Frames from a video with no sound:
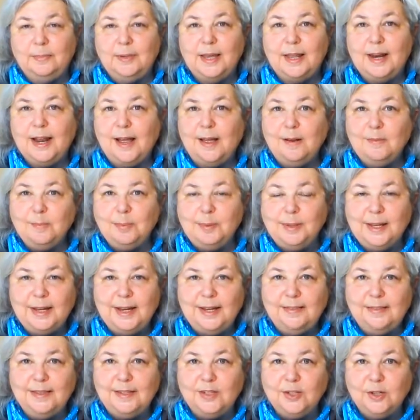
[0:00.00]
get out and
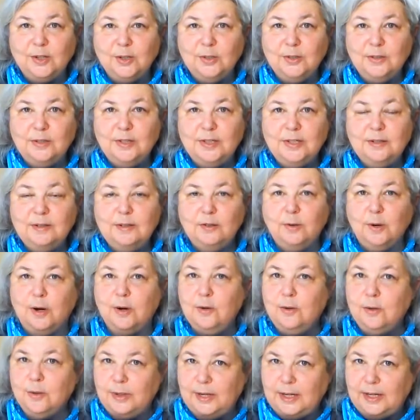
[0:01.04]
play in the dirt,
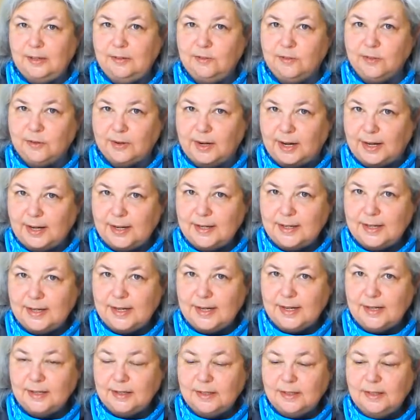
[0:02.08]
grow green for
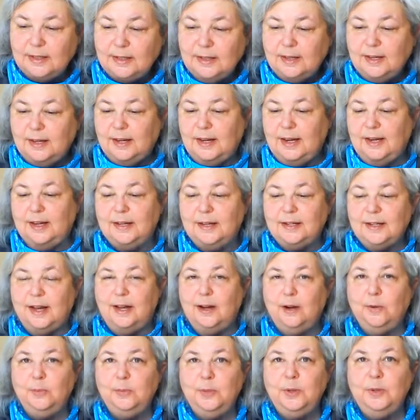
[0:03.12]
Andy, and I
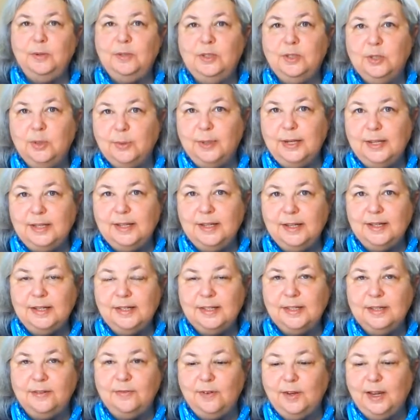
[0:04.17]
hope you enjoyed
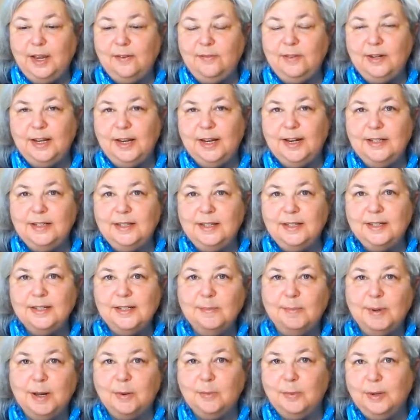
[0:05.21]
this. If you have any ideas
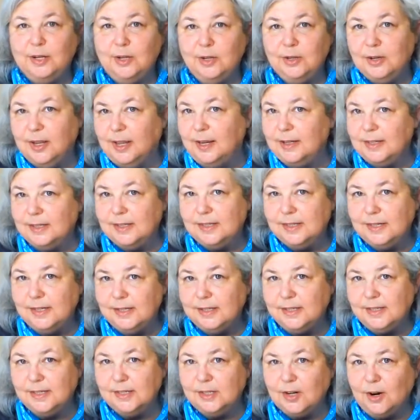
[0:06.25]
about what you'd like to see
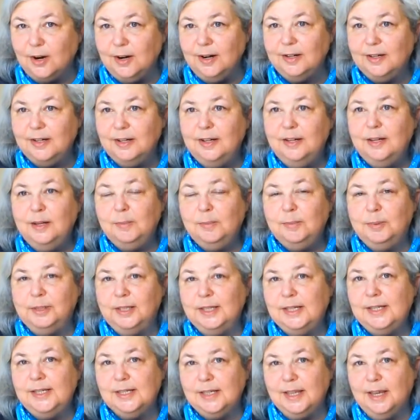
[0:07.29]
us start,
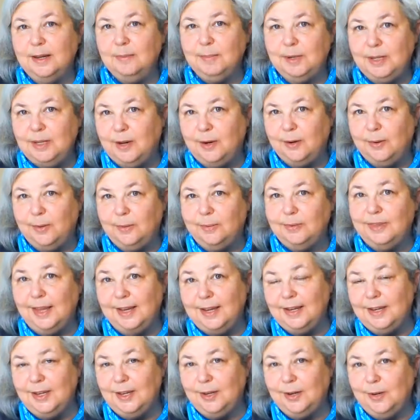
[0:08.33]
please let me know.
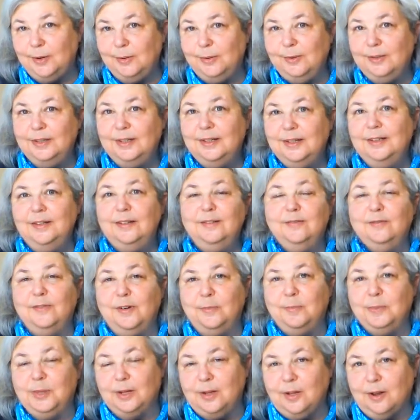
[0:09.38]
Thank you
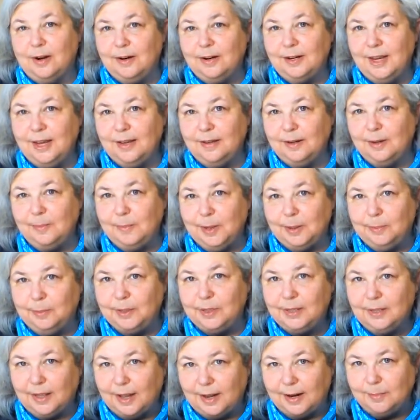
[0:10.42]
from the Clark County
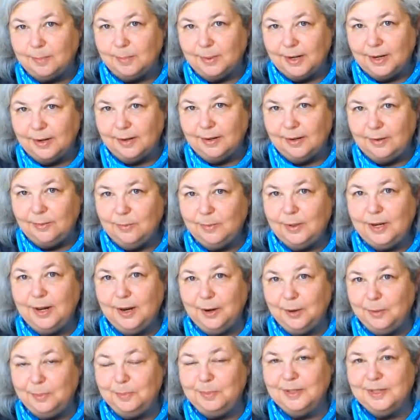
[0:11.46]
Public Library. We
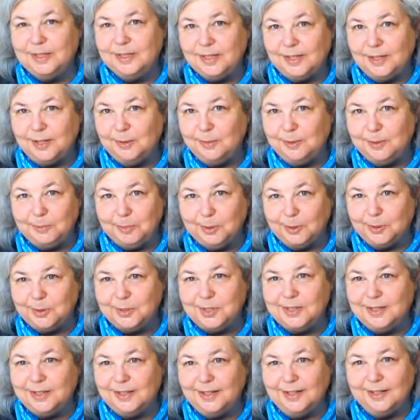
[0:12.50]
hope to see you in
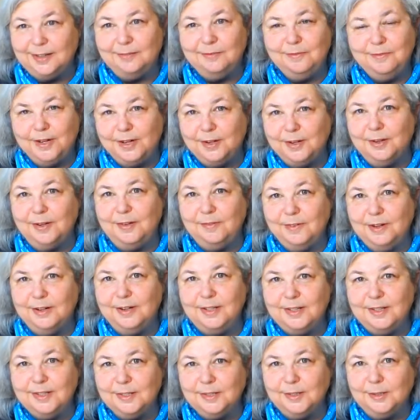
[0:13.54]
person again very,
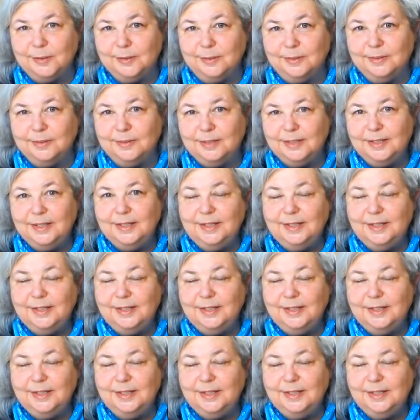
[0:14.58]
very soon.